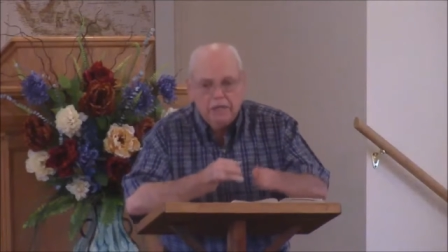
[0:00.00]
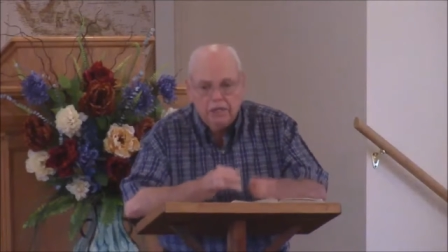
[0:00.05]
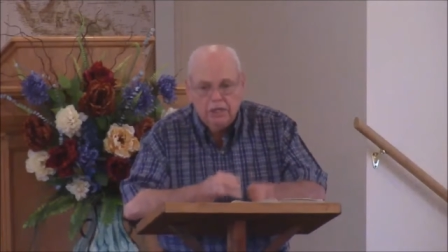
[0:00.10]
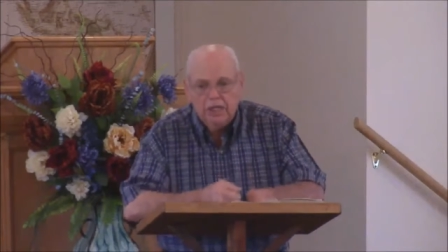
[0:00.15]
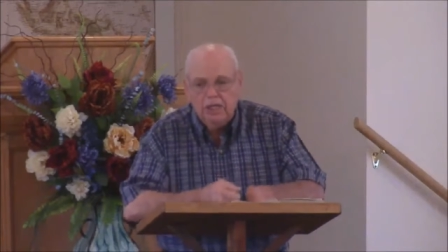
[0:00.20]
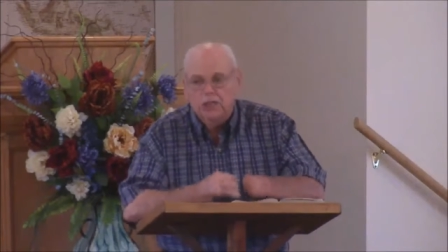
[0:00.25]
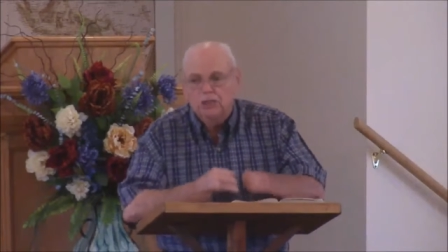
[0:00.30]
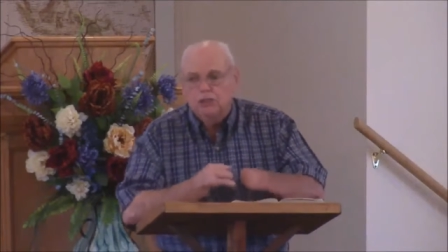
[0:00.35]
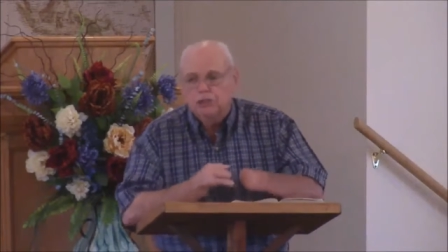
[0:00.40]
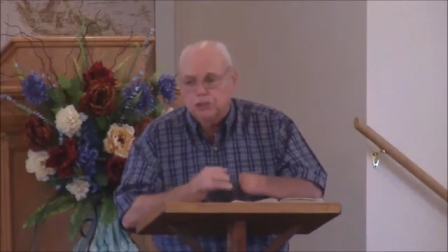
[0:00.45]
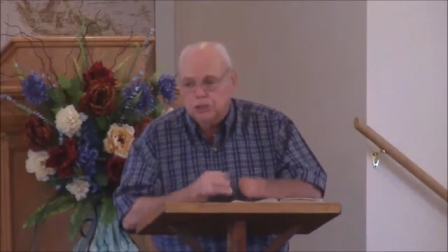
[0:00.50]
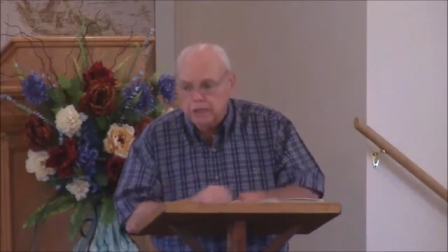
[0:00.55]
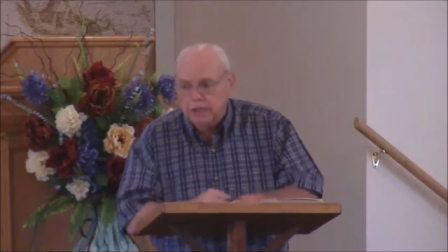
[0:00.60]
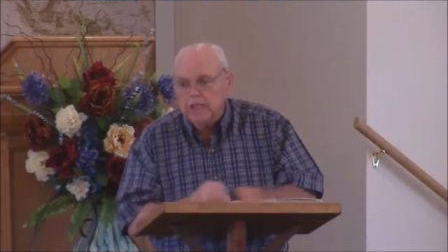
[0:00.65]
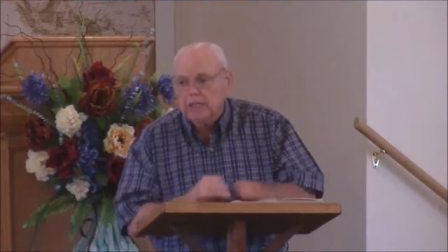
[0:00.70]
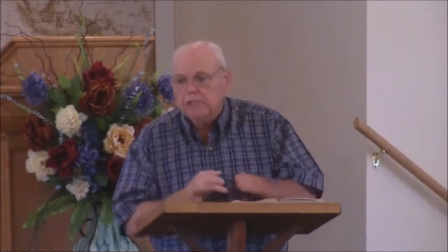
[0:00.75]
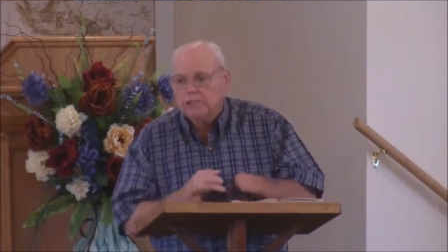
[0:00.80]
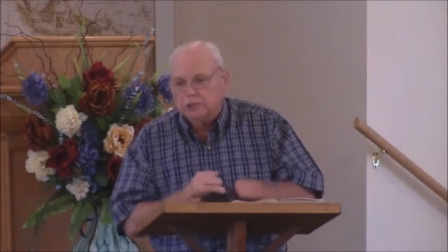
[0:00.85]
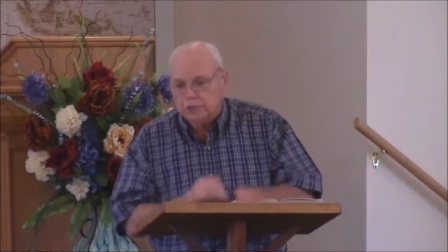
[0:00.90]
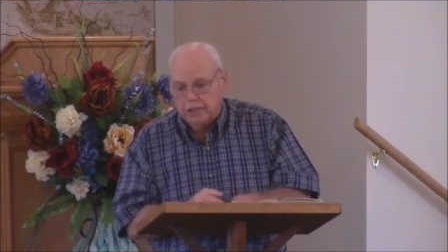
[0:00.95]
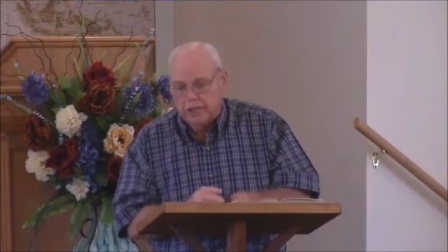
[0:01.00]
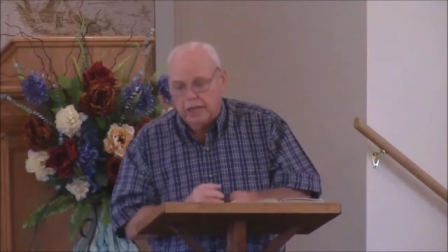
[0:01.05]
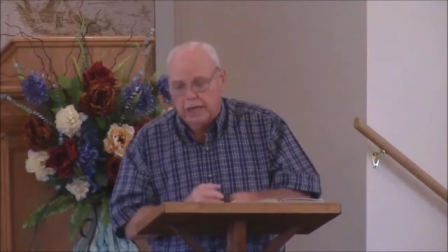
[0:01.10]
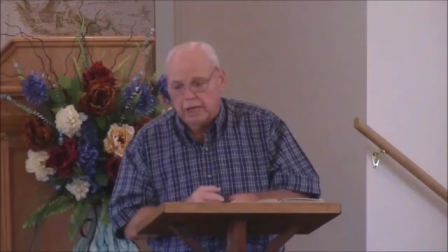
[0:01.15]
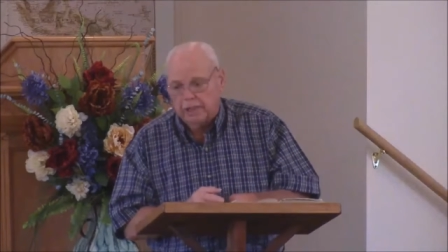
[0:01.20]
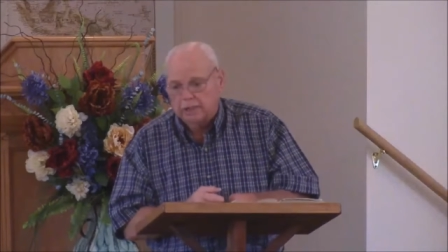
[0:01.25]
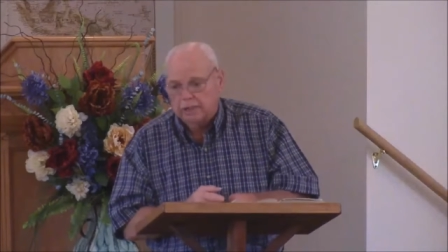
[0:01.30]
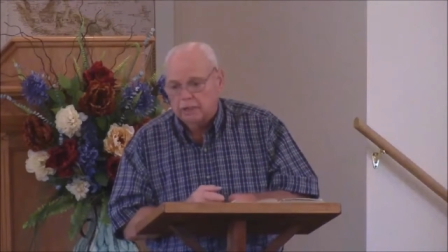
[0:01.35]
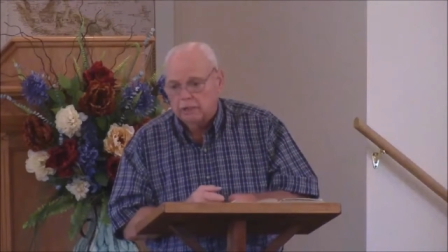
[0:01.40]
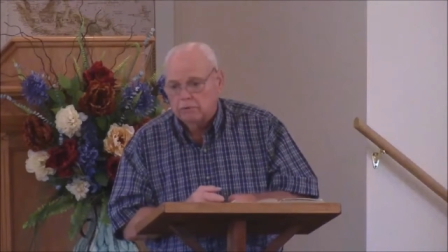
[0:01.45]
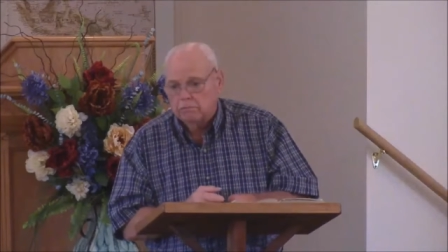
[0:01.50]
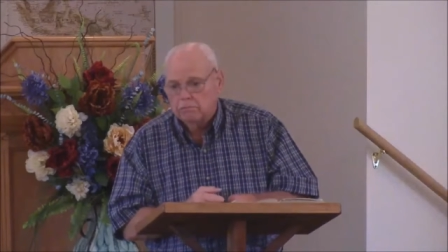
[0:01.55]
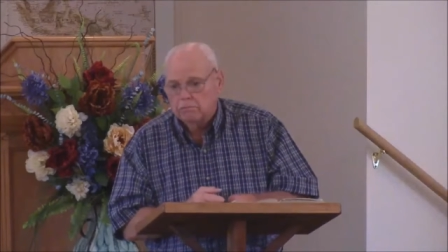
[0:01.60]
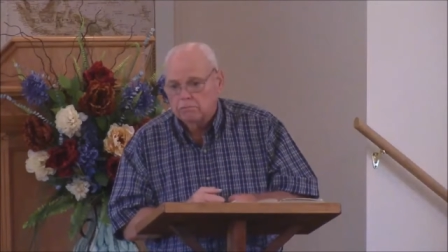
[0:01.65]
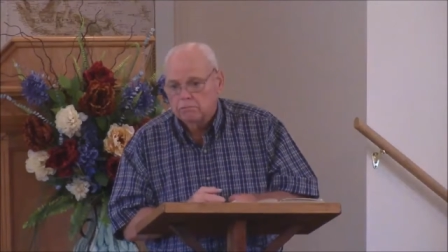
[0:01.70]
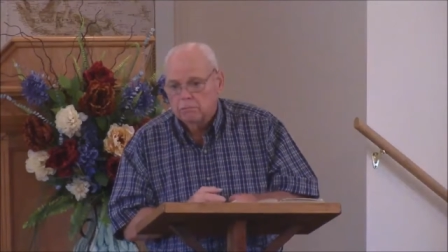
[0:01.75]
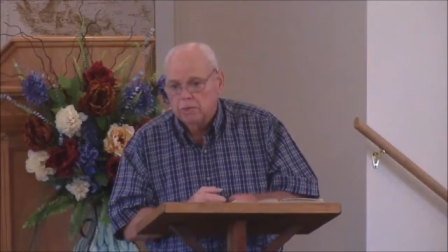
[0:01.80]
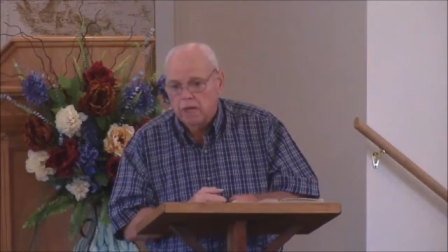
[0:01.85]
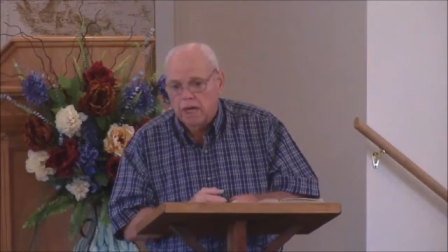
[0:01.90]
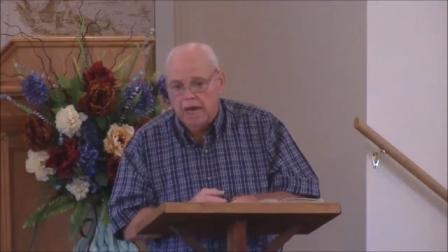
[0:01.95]
needs to teach that. Amen.
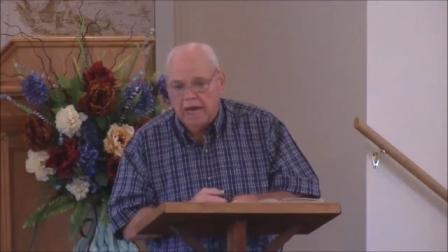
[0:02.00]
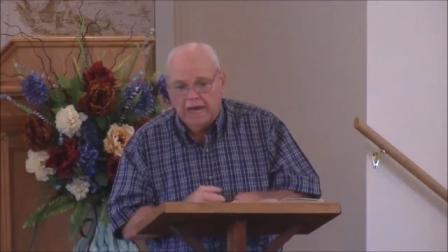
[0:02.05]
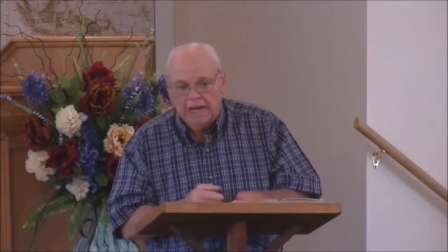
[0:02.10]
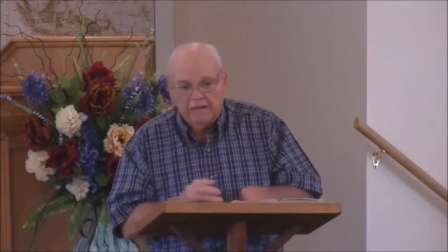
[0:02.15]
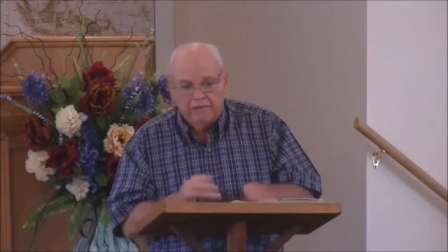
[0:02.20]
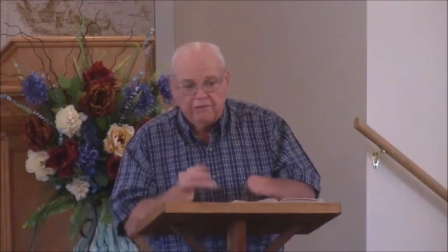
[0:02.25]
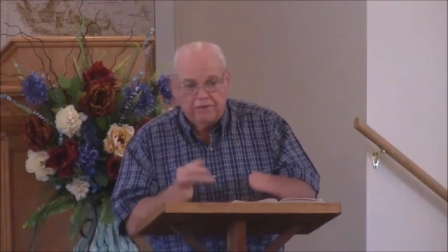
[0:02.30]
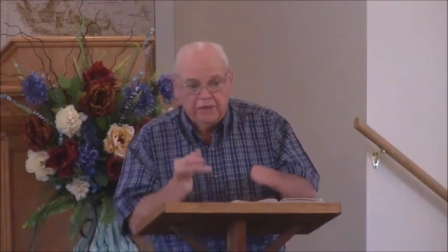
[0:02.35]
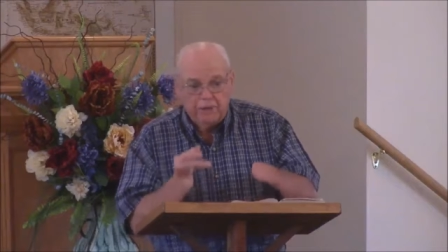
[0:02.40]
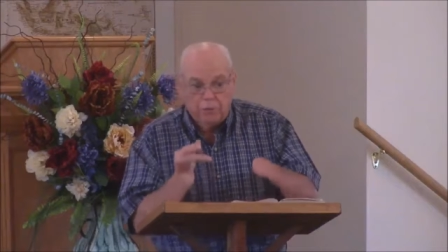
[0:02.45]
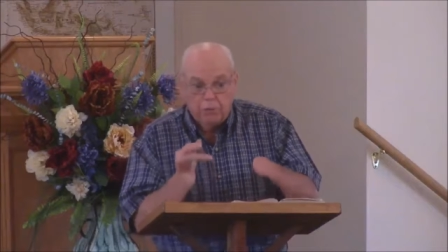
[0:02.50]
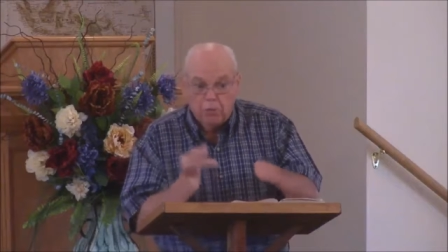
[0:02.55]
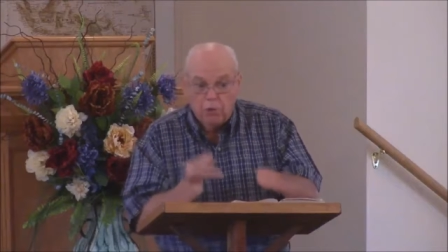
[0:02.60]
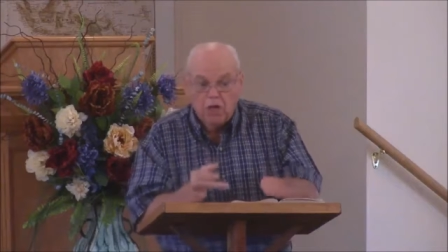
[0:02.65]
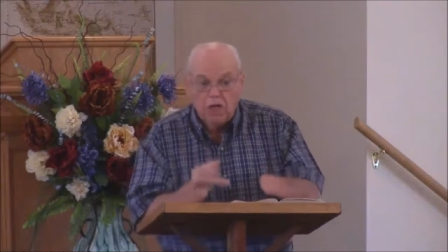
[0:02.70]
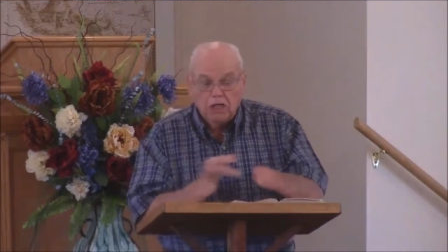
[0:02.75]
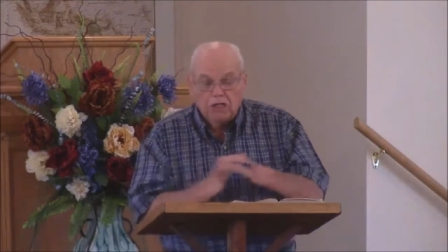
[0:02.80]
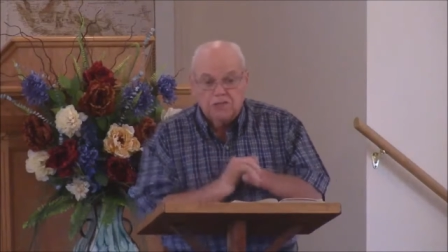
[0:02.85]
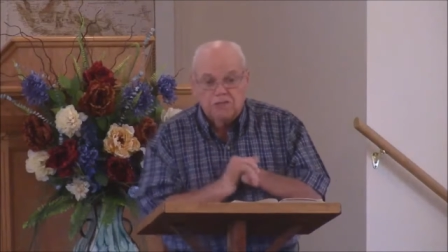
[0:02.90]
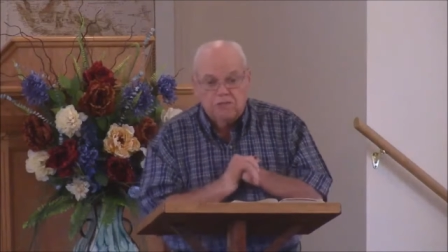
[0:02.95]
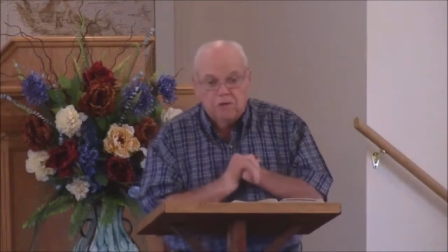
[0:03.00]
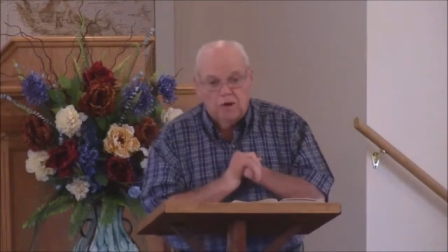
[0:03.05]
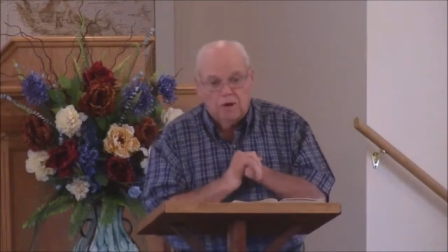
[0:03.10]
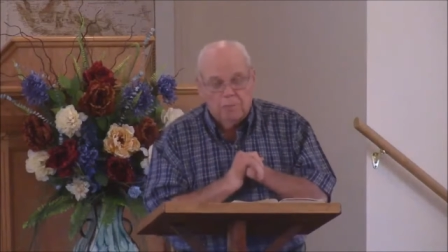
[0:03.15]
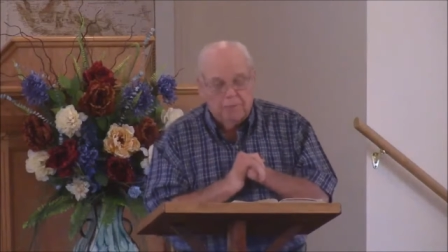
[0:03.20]
And if he runs from